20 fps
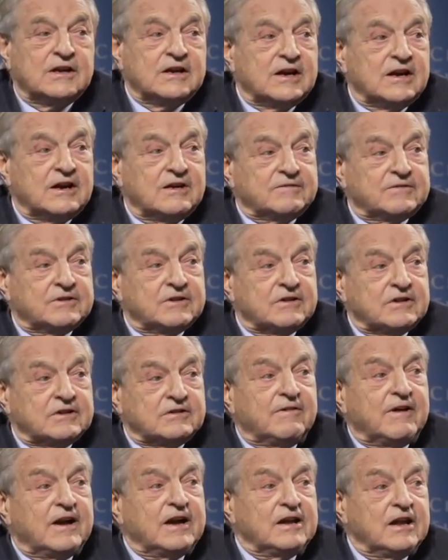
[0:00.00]
After a
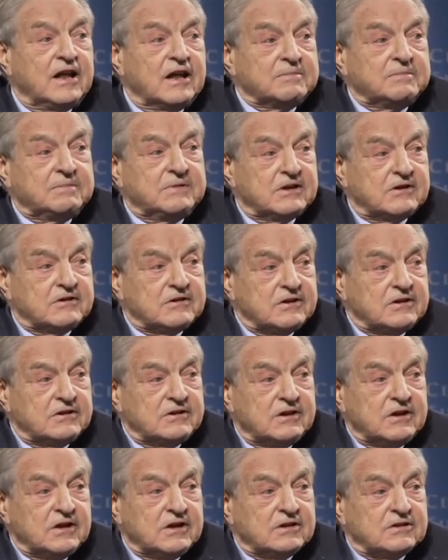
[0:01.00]
twilight
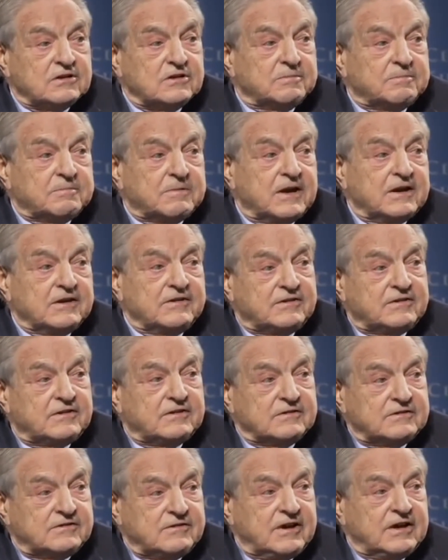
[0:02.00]
period, the price
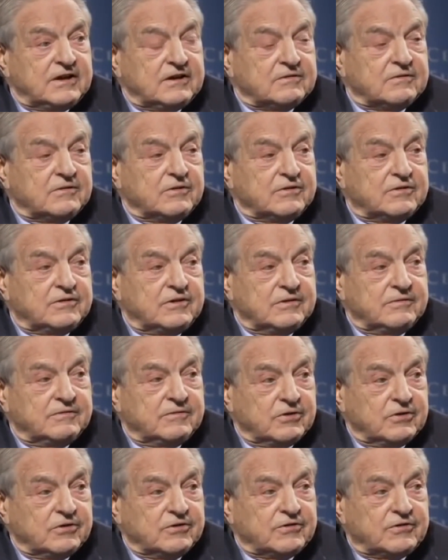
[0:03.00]
trend was
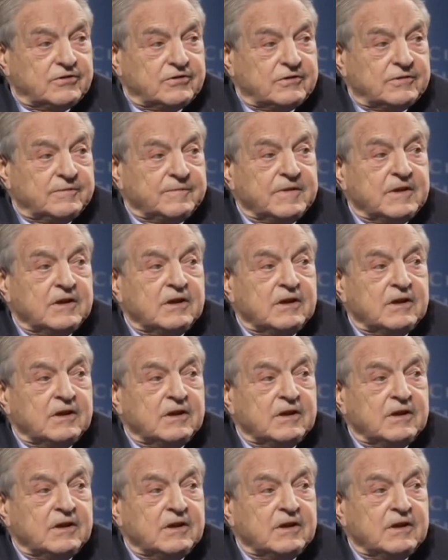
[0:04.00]
reversed.